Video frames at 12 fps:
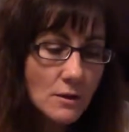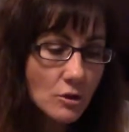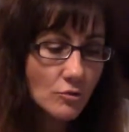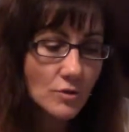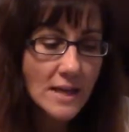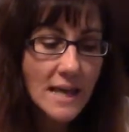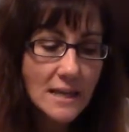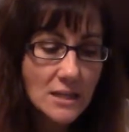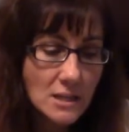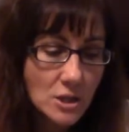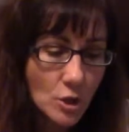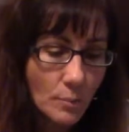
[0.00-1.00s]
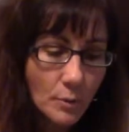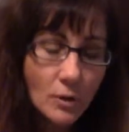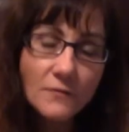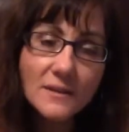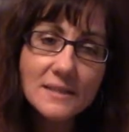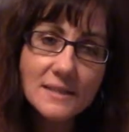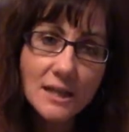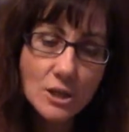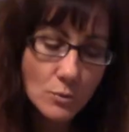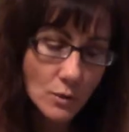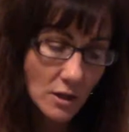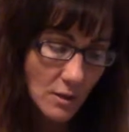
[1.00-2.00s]
create your perfect
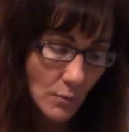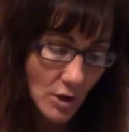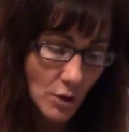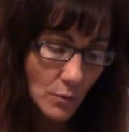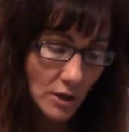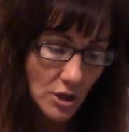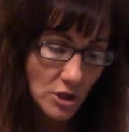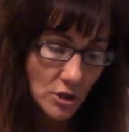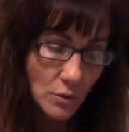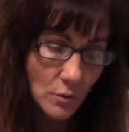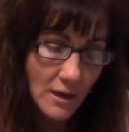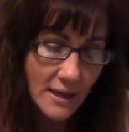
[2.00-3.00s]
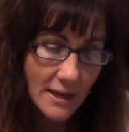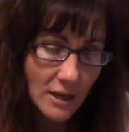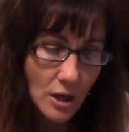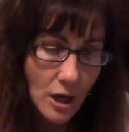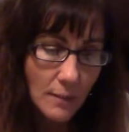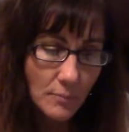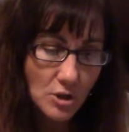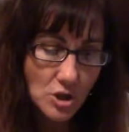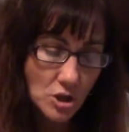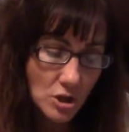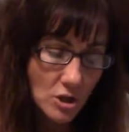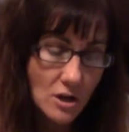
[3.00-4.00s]
schedule and what you want to do and get
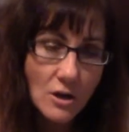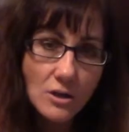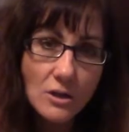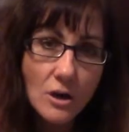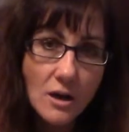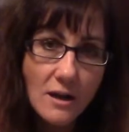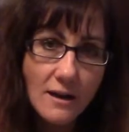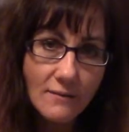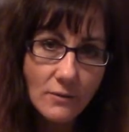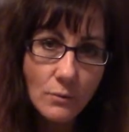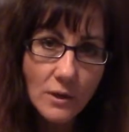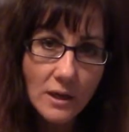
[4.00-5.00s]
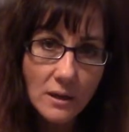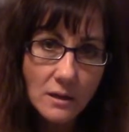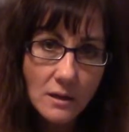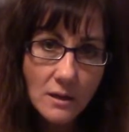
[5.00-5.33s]
accomplished every week.